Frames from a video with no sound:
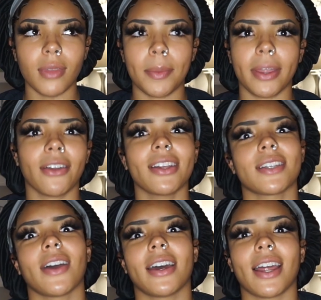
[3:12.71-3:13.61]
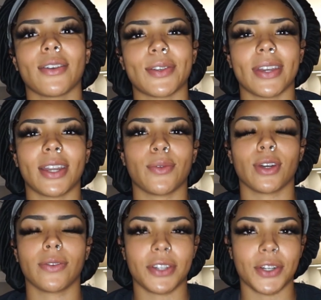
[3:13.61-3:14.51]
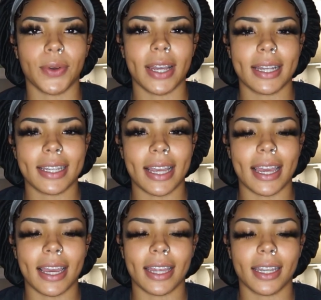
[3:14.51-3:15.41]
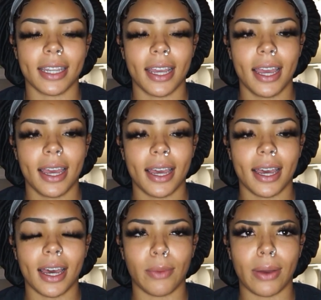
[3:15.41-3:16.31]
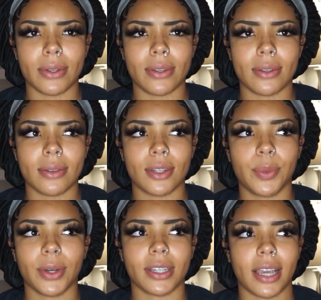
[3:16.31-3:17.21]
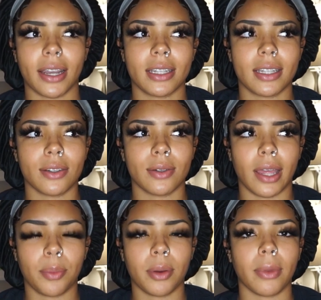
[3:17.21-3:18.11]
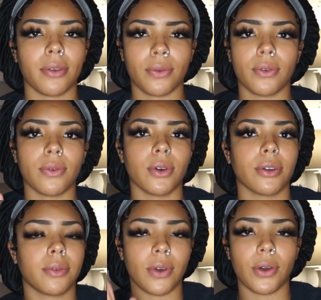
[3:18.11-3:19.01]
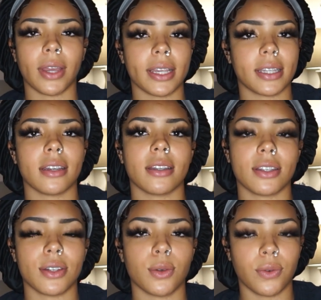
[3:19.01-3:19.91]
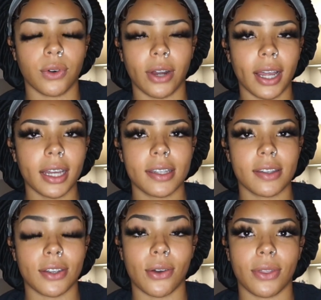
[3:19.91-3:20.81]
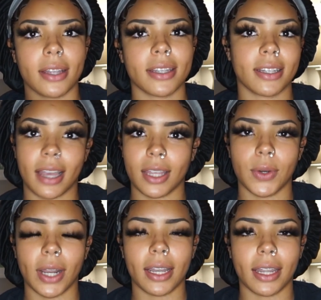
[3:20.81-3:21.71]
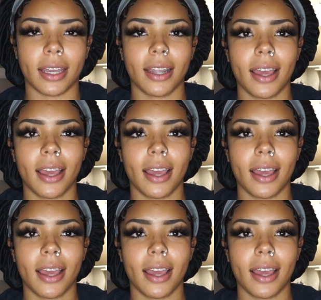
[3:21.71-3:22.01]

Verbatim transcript: by the grace of God, I was only out of work for two weeks and um, I was super excited to like put my full fo focus into Forex. So that's exactly what I did.